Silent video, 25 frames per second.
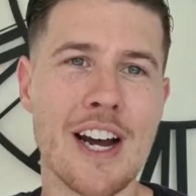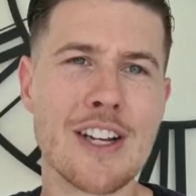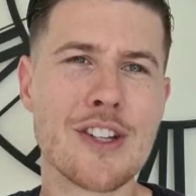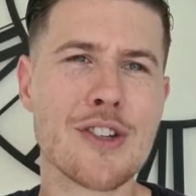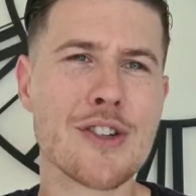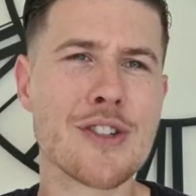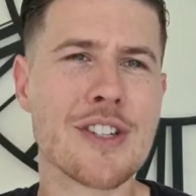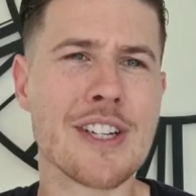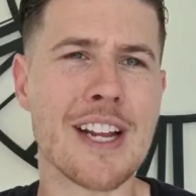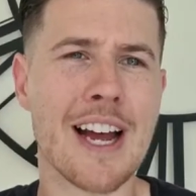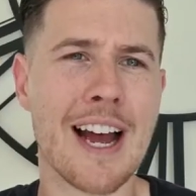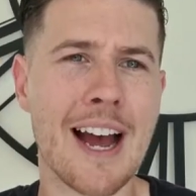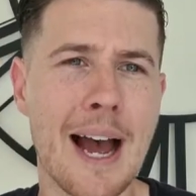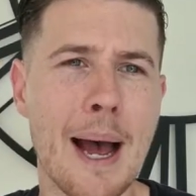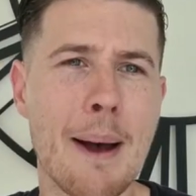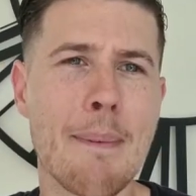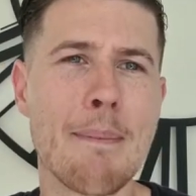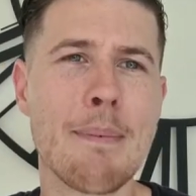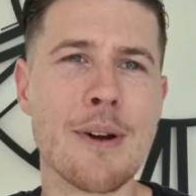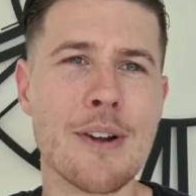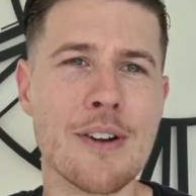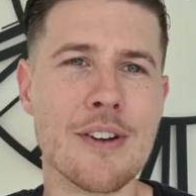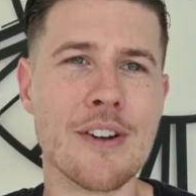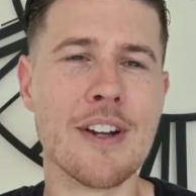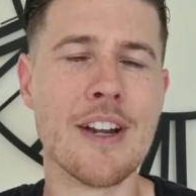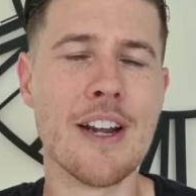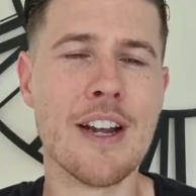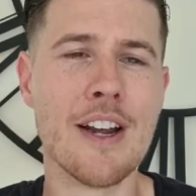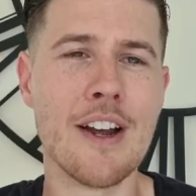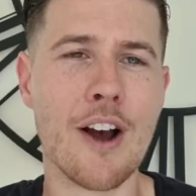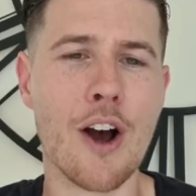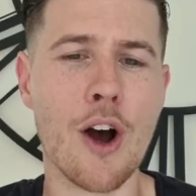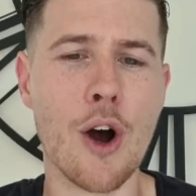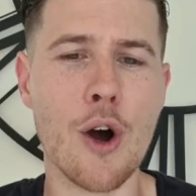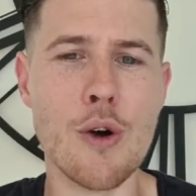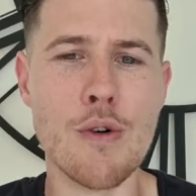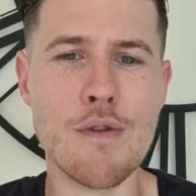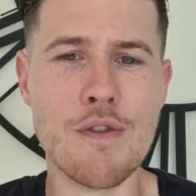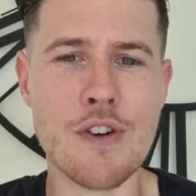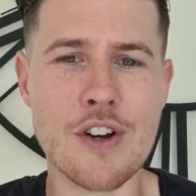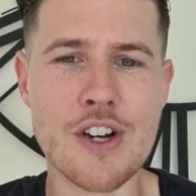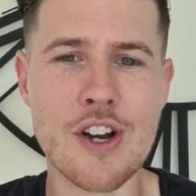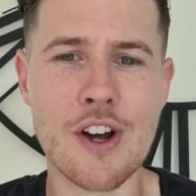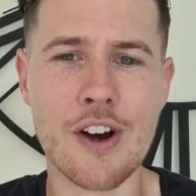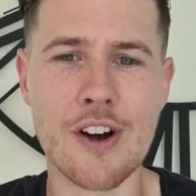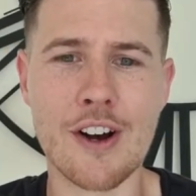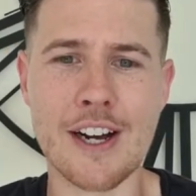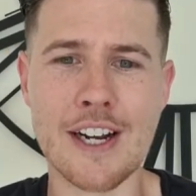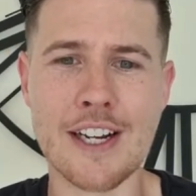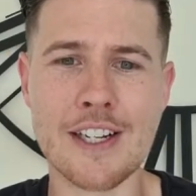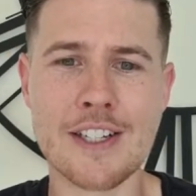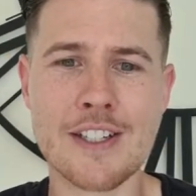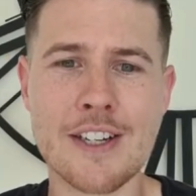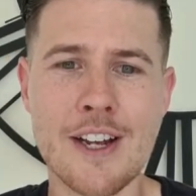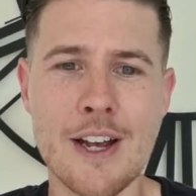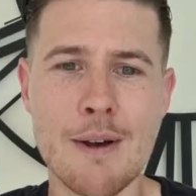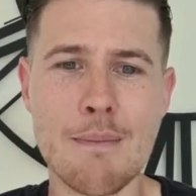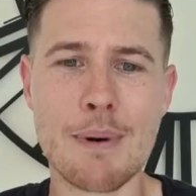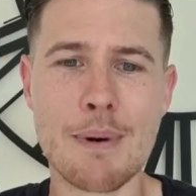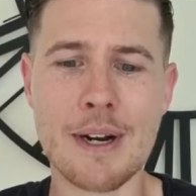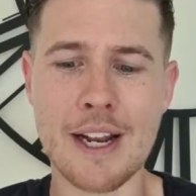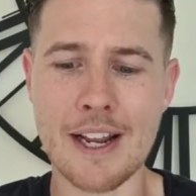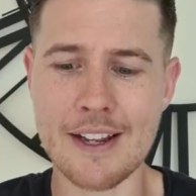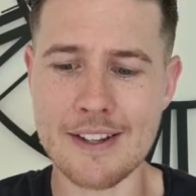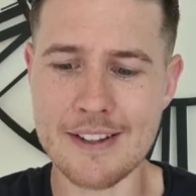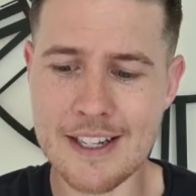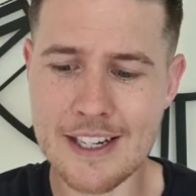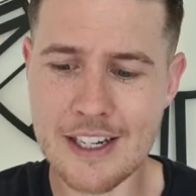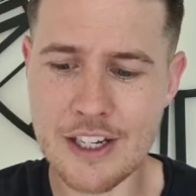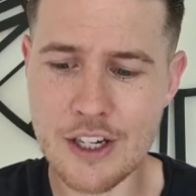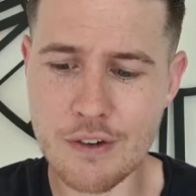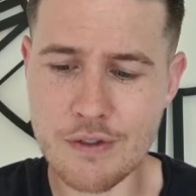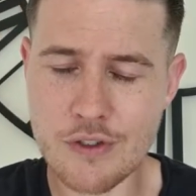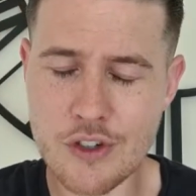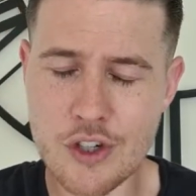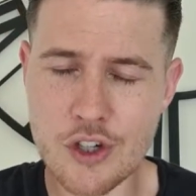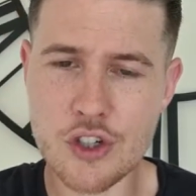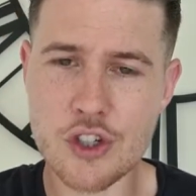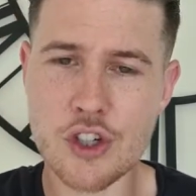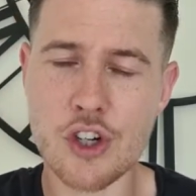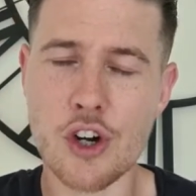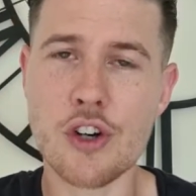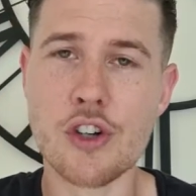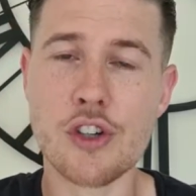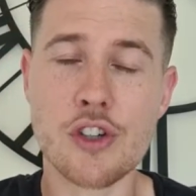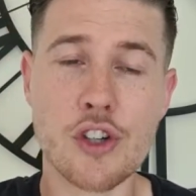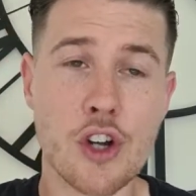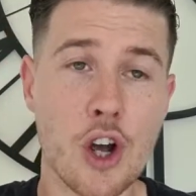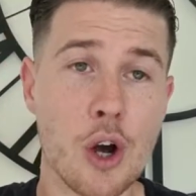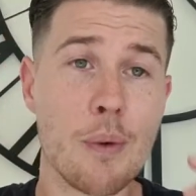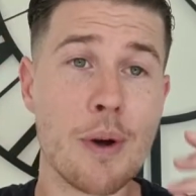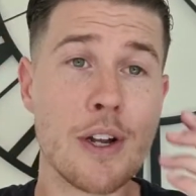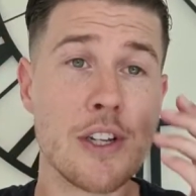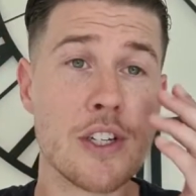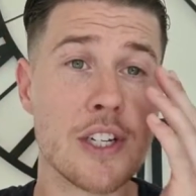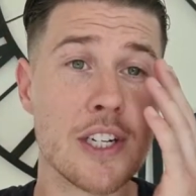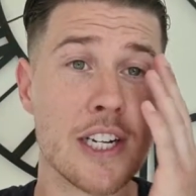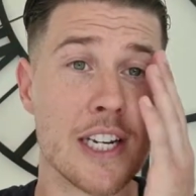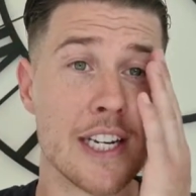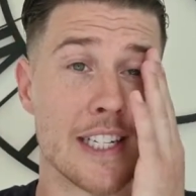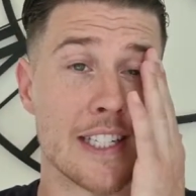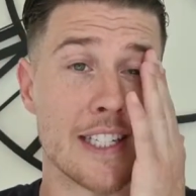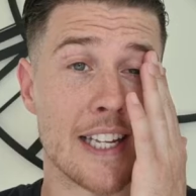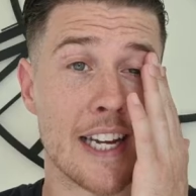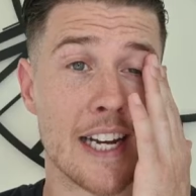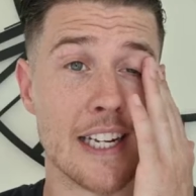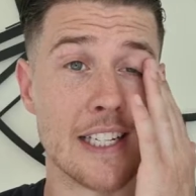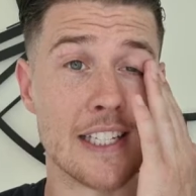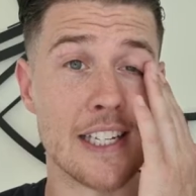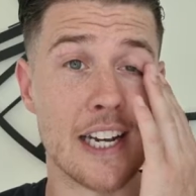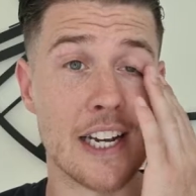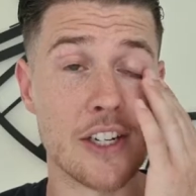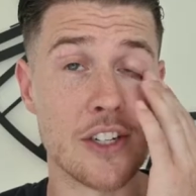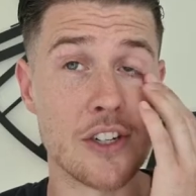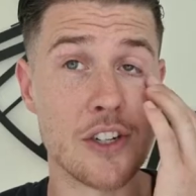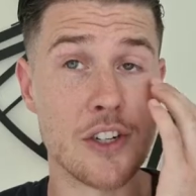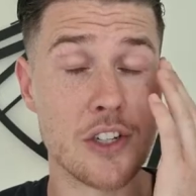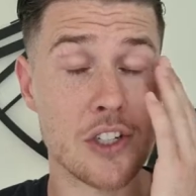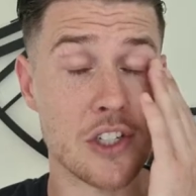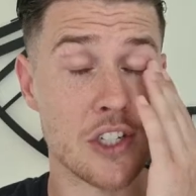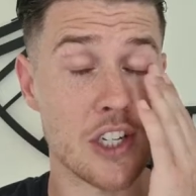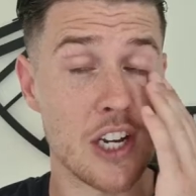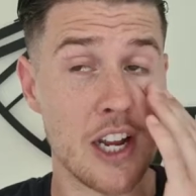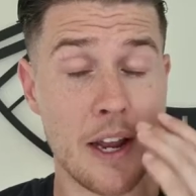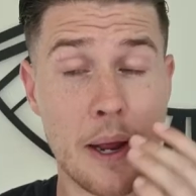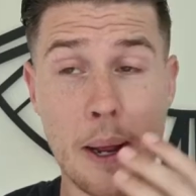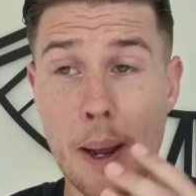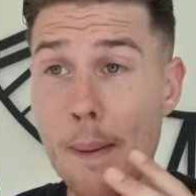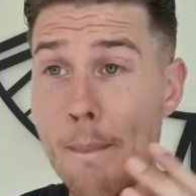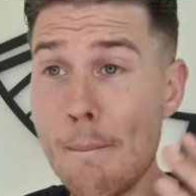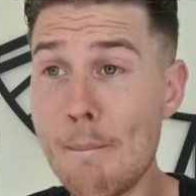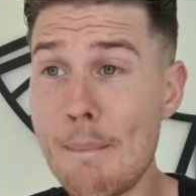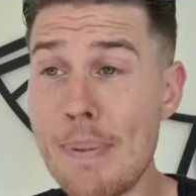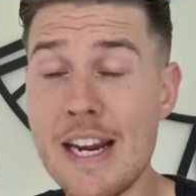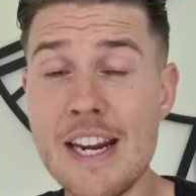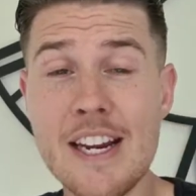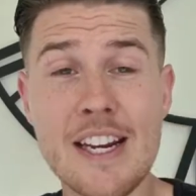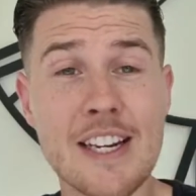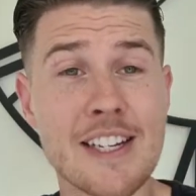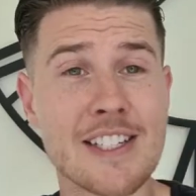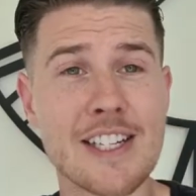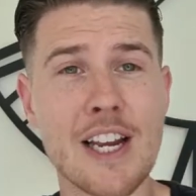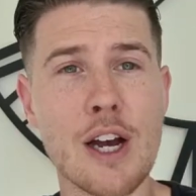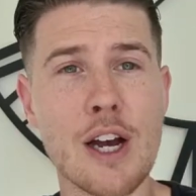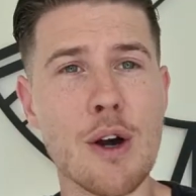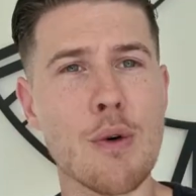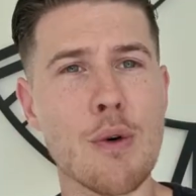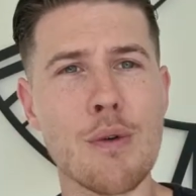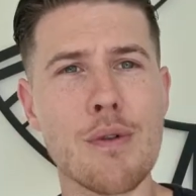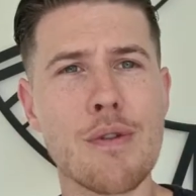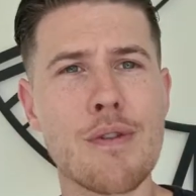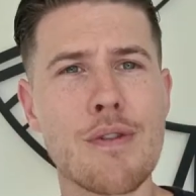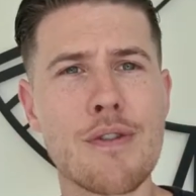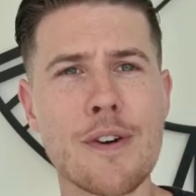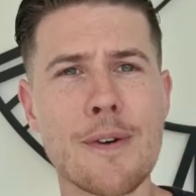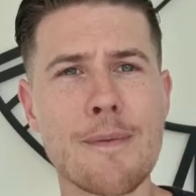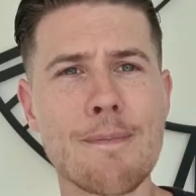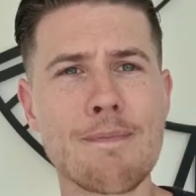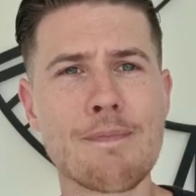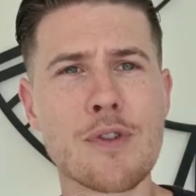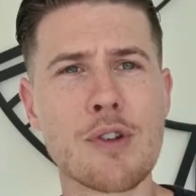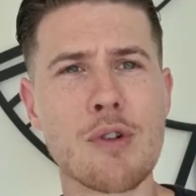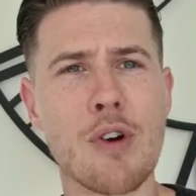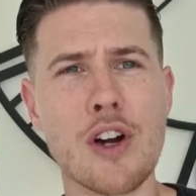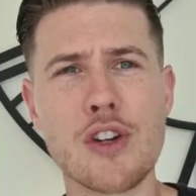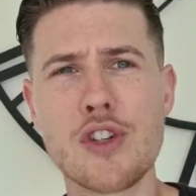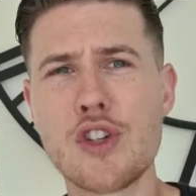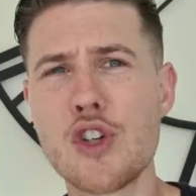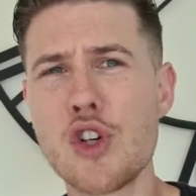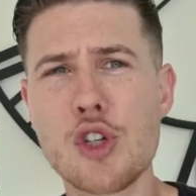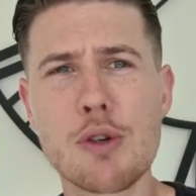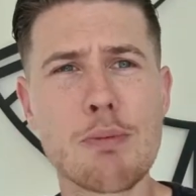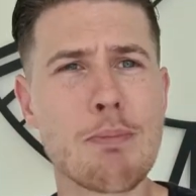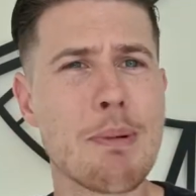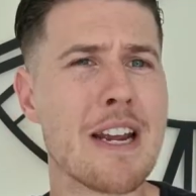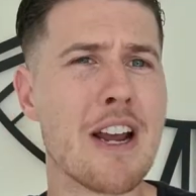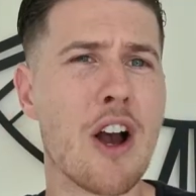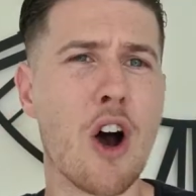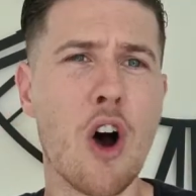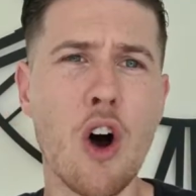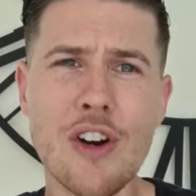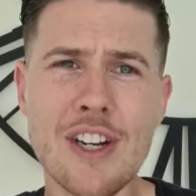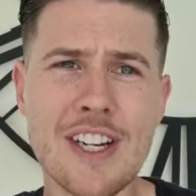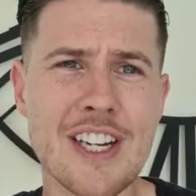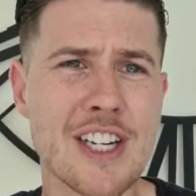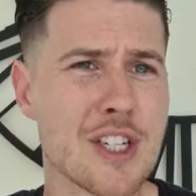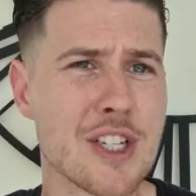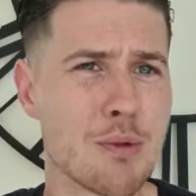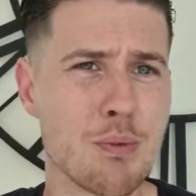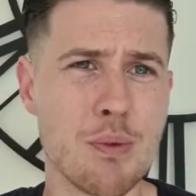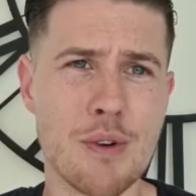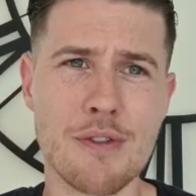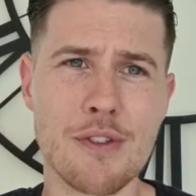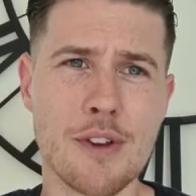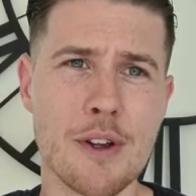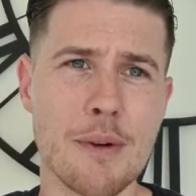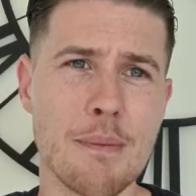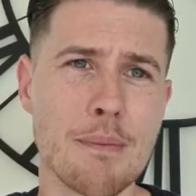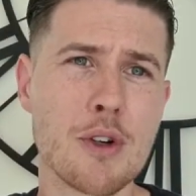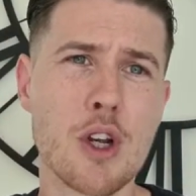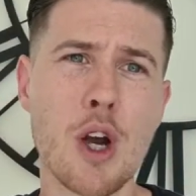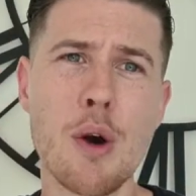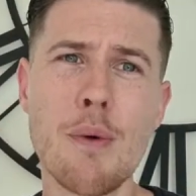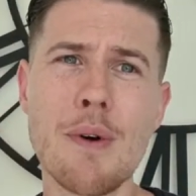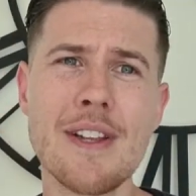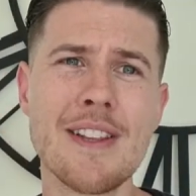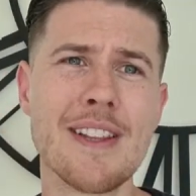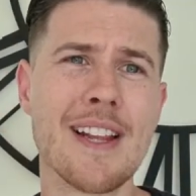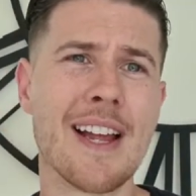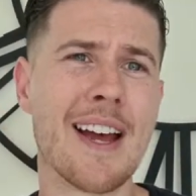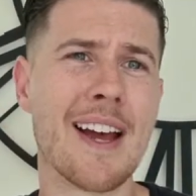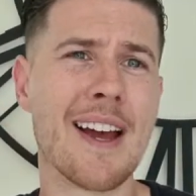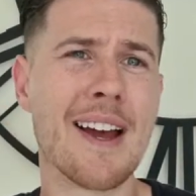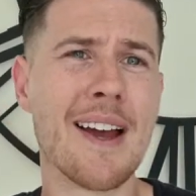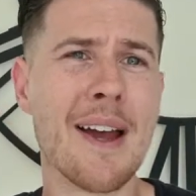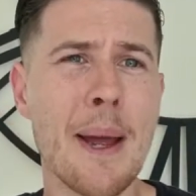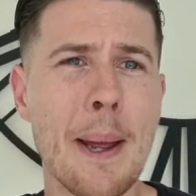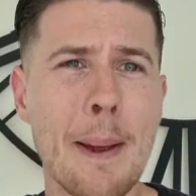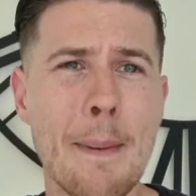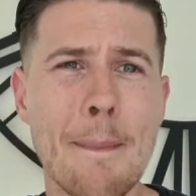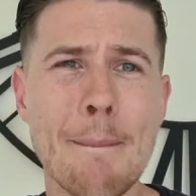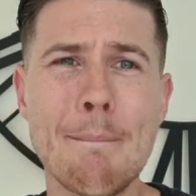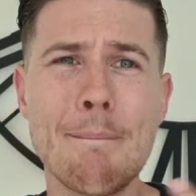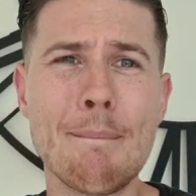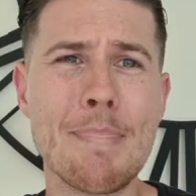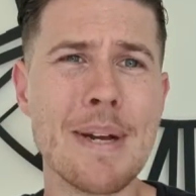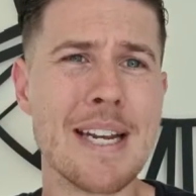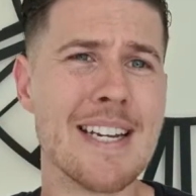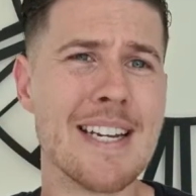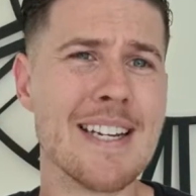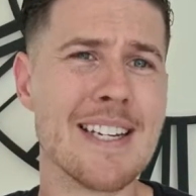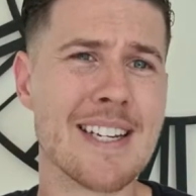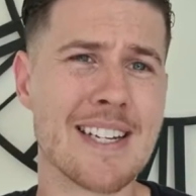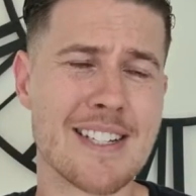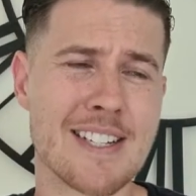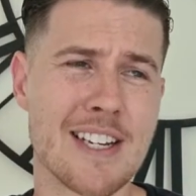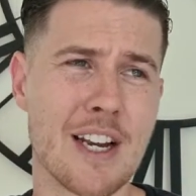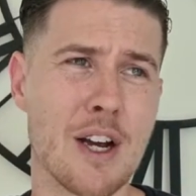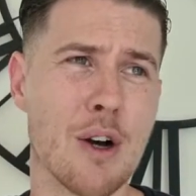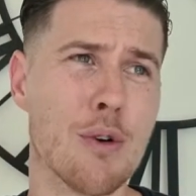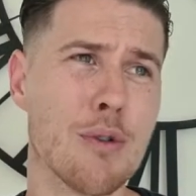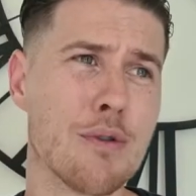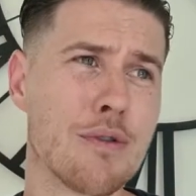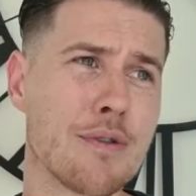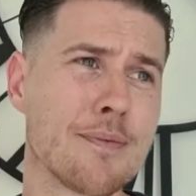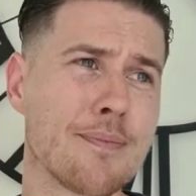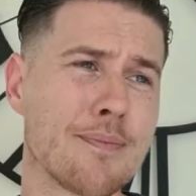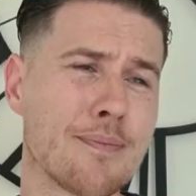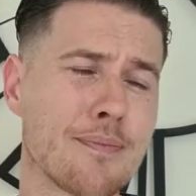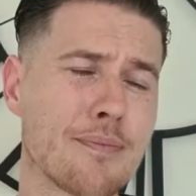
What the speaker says: It doesn't happen overnight. But I think you've just got to go into the estate agents and be yourself, right? Just be honest with them. Go in there, be yourself.